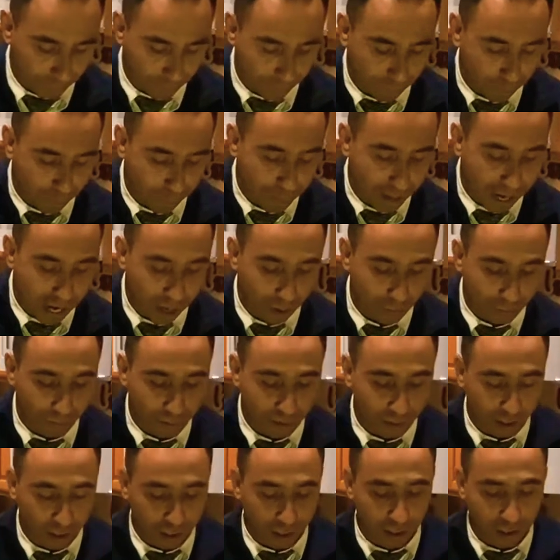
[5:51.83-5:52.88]
pound
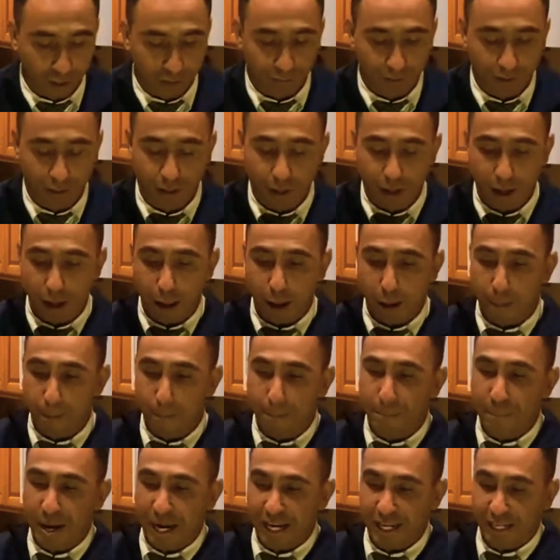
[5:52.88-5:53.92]
of
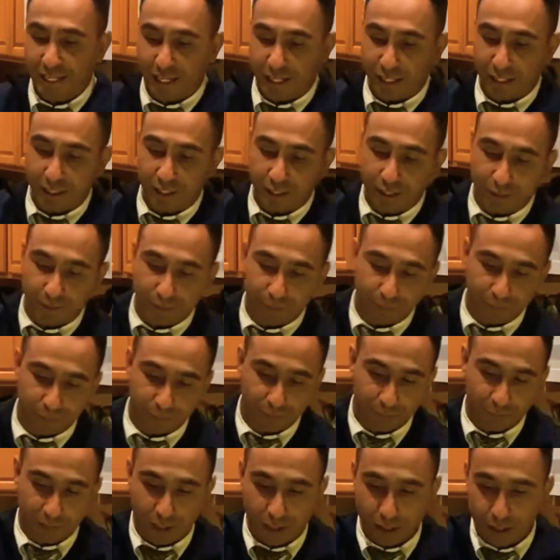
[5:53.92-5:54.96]
bacon.
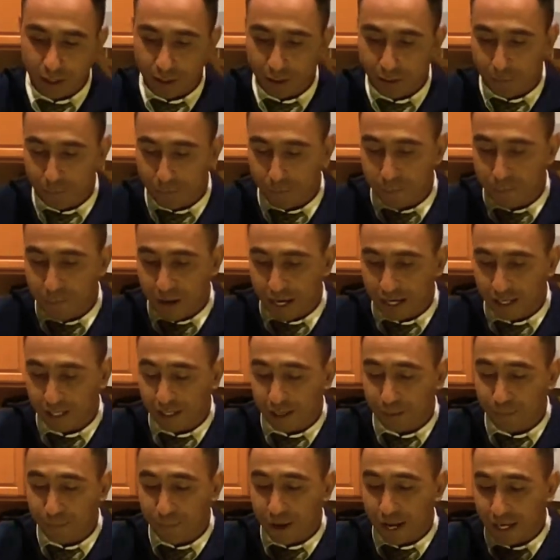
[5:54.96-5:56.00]

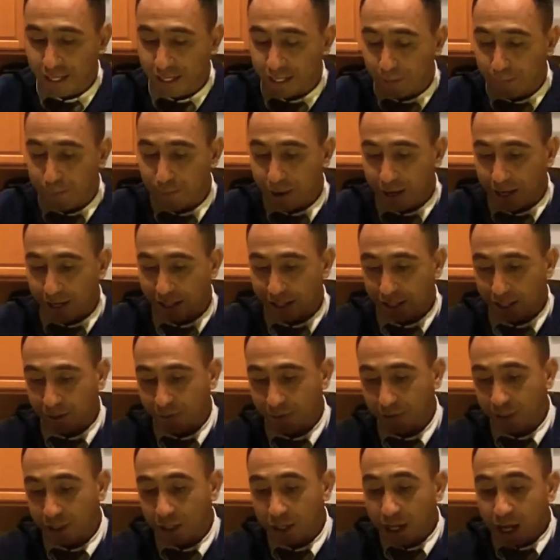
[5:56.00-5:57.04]
Bacon.
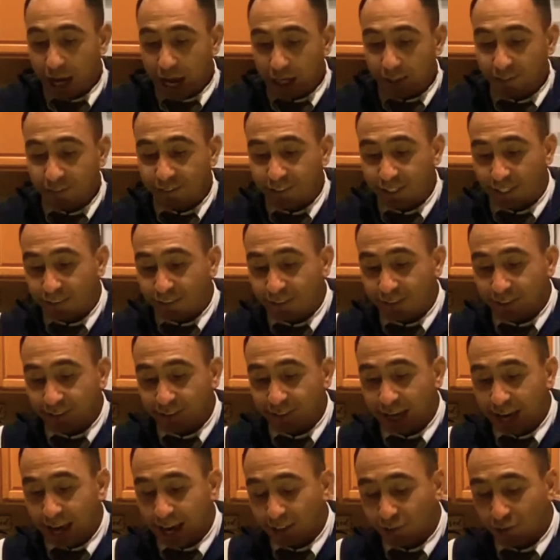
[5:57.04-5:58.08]
And since this
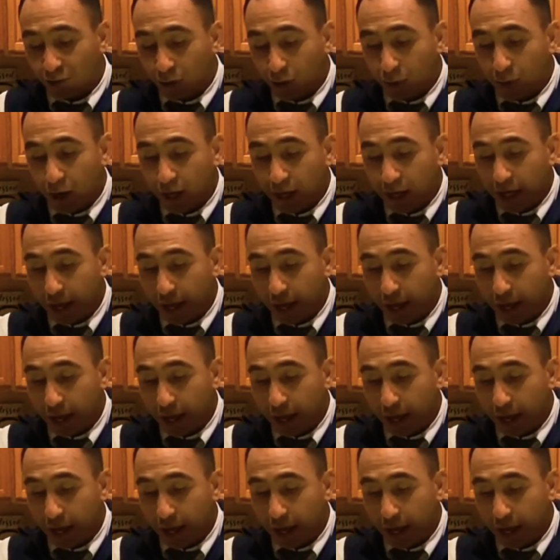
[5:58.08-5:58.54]
has already,